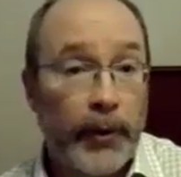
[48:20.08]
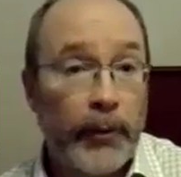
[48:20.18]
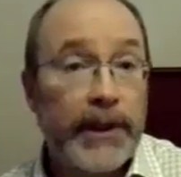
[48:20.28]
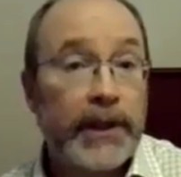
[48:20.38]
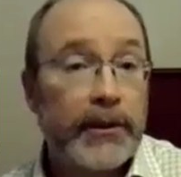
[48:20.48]

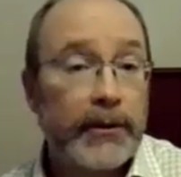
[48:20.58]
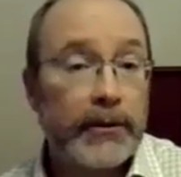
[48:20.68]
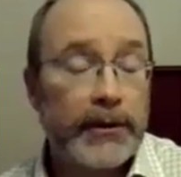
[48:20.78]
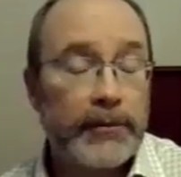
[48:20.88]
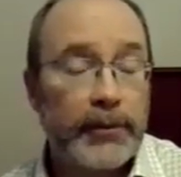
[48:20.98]
what we can
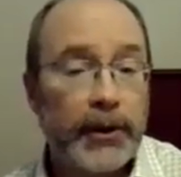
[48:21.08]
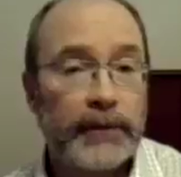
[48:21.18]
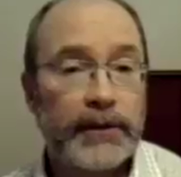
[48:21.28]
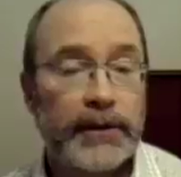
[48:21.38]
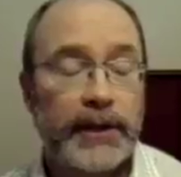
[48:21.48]
do as a
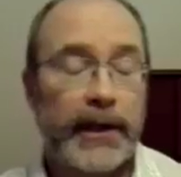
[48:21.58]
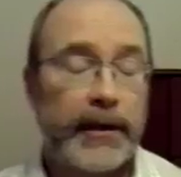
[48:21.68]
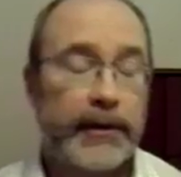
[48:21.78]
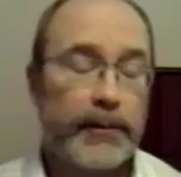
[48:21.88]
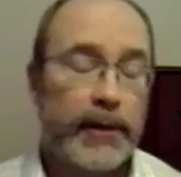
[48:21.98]
province,
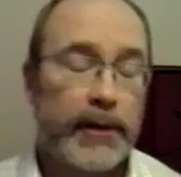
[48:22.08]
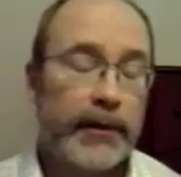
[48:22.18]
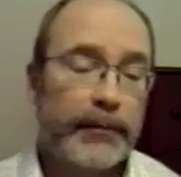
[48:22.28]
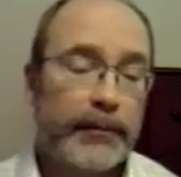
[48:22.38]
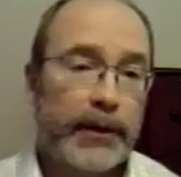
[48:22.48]
Canada, the
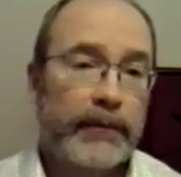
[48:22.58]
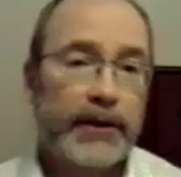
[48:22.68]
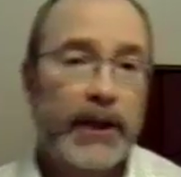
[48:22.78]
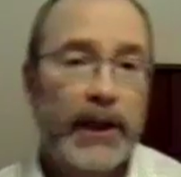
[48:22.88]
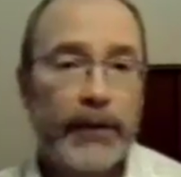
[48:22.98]
smallest
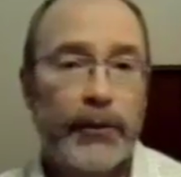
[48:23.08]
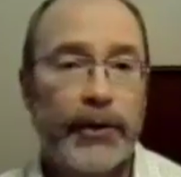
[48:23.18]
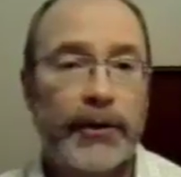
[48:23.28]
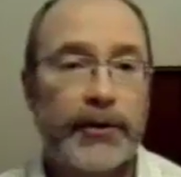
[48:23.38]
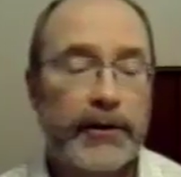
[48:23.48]
province,
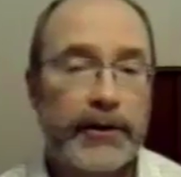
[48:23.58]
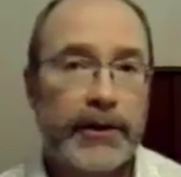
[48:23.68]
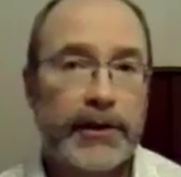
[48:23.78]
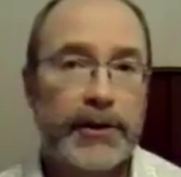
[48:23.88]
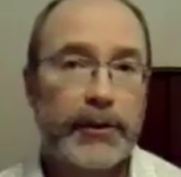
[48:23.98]
with our
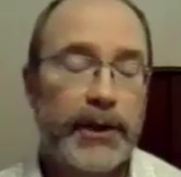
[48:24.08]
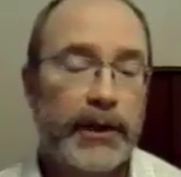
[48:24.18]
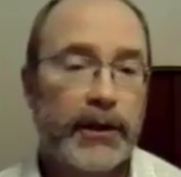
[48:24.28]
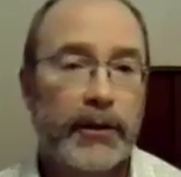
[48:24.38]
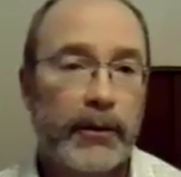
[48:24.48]
jurisdiction, we
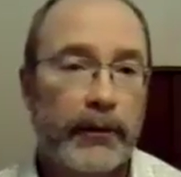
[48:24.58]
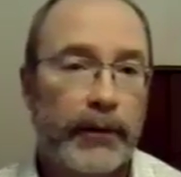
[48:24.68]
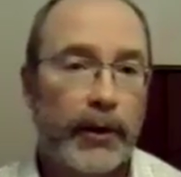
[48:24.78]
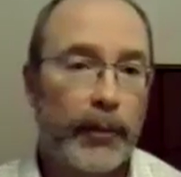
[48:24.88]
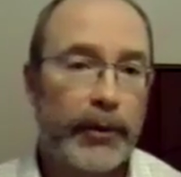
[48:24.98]
need to
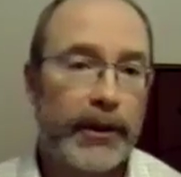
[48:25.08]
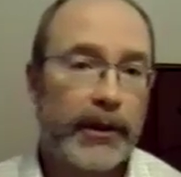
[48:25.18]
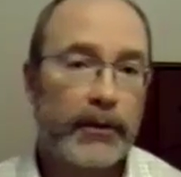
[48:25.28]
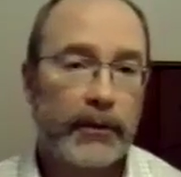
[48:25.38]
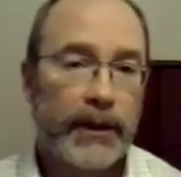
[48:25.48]
hold firm. We
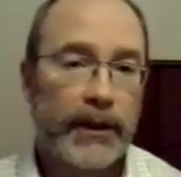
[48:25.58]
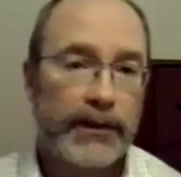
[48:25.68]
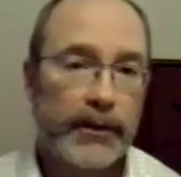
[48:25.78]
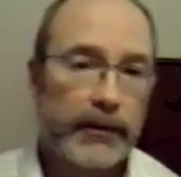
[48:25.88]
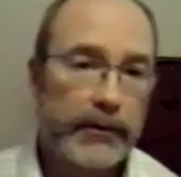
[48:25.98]
need to hold
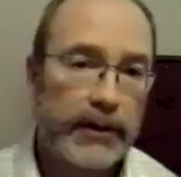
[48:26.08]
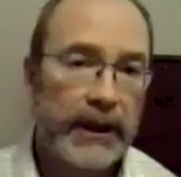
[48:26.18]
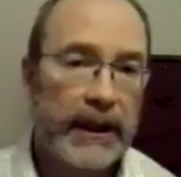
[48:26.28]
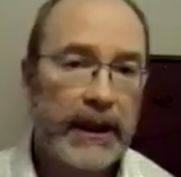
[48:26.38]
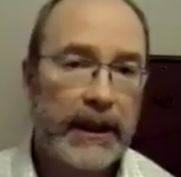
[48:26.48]
resolute
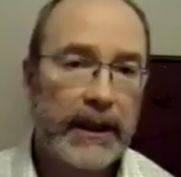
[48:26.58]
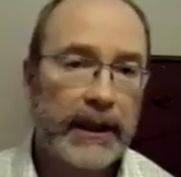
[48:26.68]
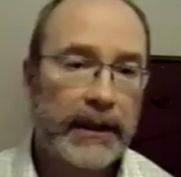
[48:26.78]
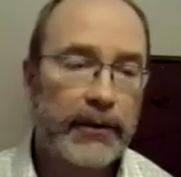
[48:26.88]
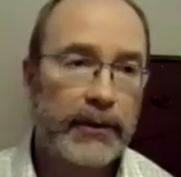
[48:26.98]

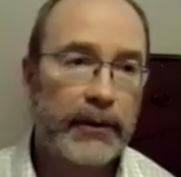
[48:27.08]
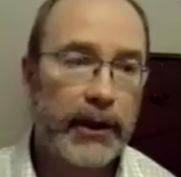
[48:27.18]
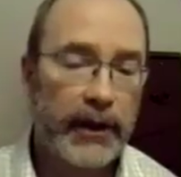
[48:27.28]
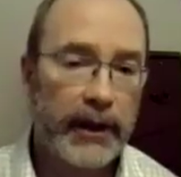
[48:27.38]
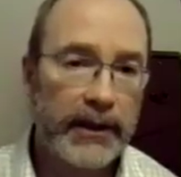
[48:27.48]
to
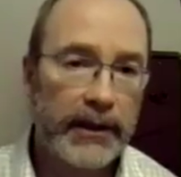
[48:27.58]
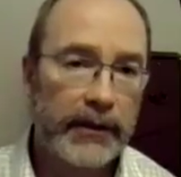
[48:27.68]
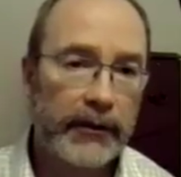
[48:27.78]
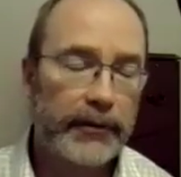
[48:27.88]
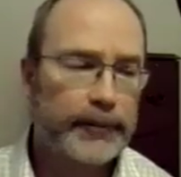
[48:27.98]
our
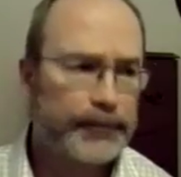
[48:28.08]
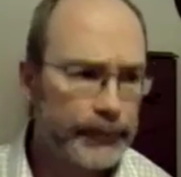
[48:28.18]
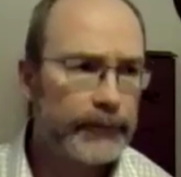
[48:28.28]
ideals.